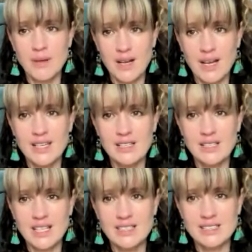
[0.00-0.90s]
But I
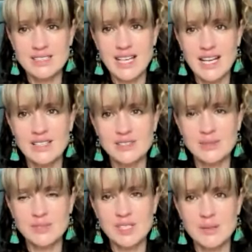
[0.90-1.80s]
can understand how
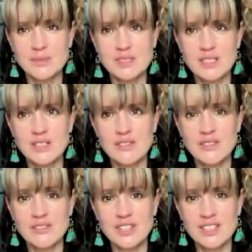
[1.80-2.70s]
sometimes you have
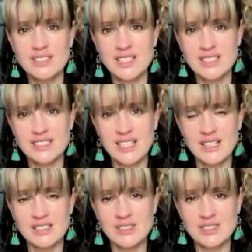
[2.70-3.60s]
to first
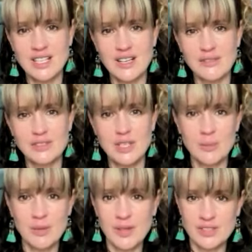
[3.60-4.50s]
understand yourself to
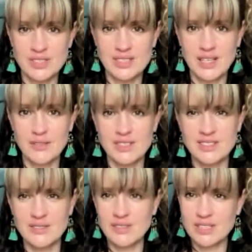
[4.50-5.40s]
go beyond yourself,
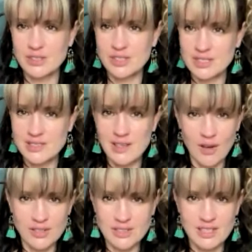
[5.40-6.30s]
because otherwise you're just
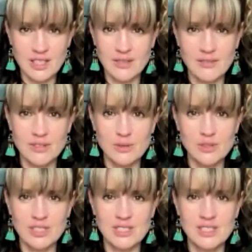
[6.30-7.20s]
lost in the
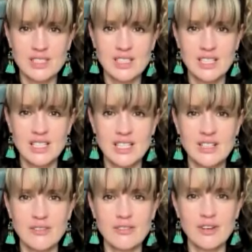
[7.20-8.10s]
confusion and
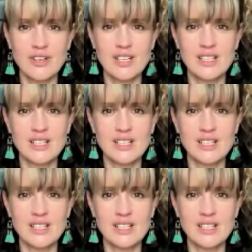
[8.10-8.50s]
in the fog.